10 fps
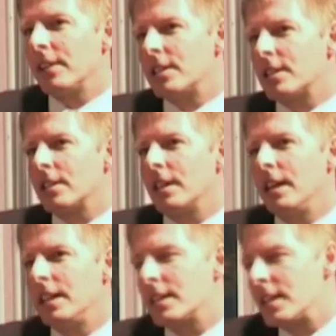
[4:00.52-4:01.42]
this
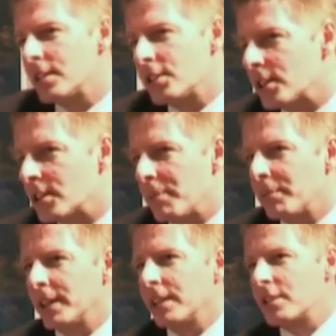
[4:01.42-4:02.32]
isn't just something